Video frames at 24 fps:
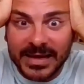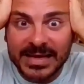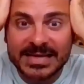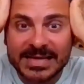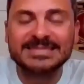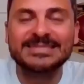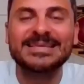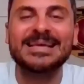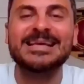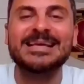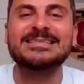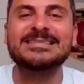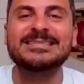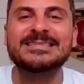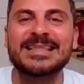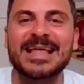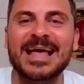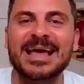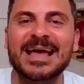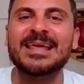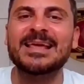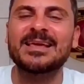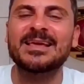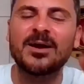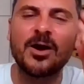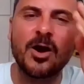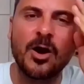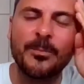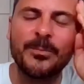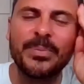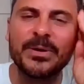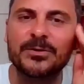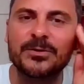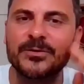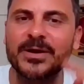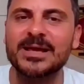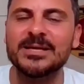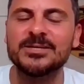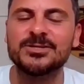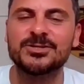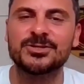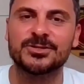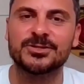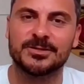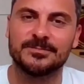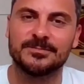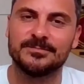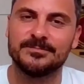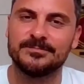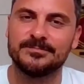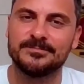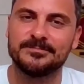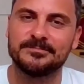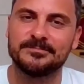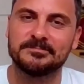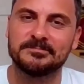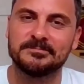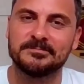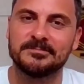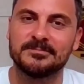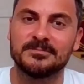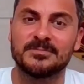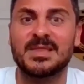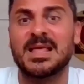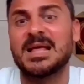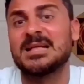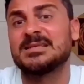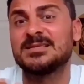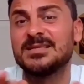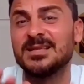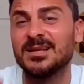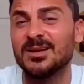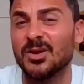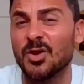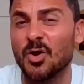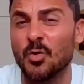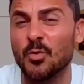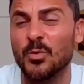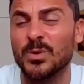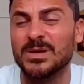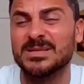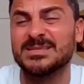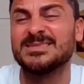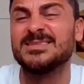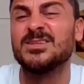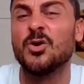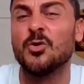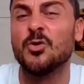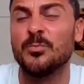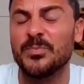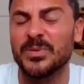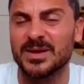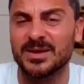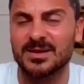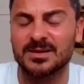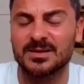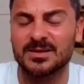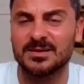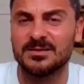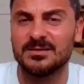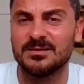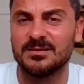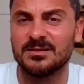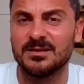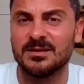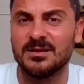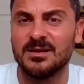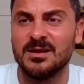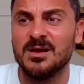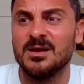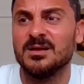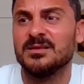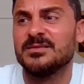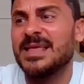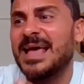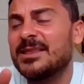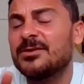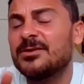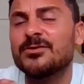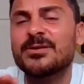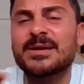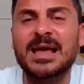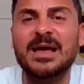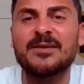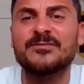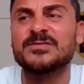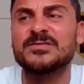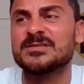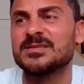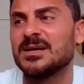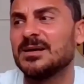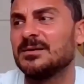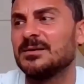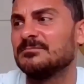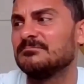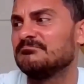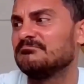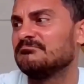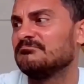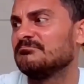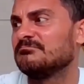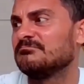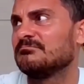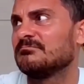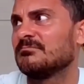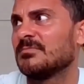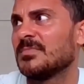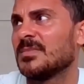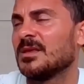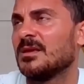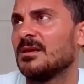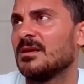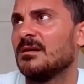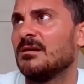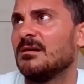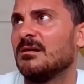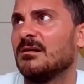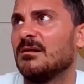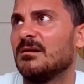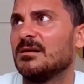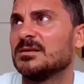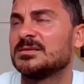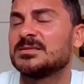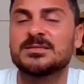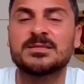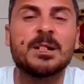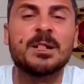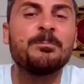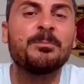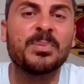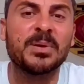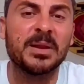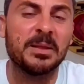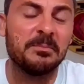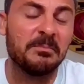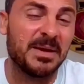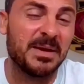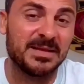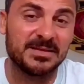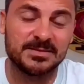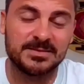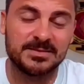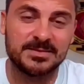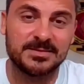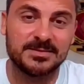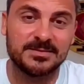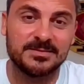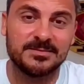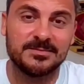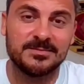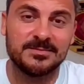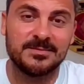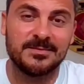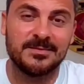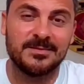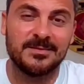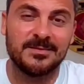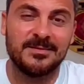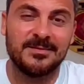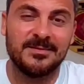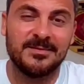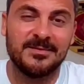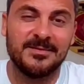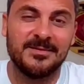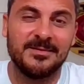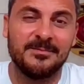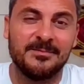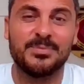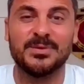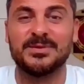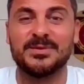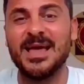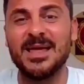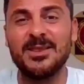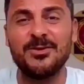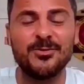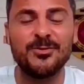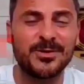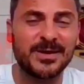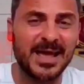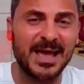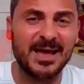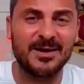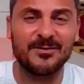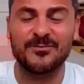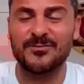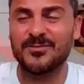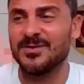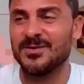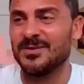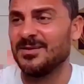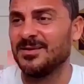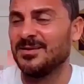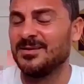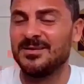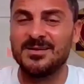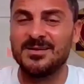is aesthetic operation. That's the lowest doping. Then you have some uh, supplements. But then you have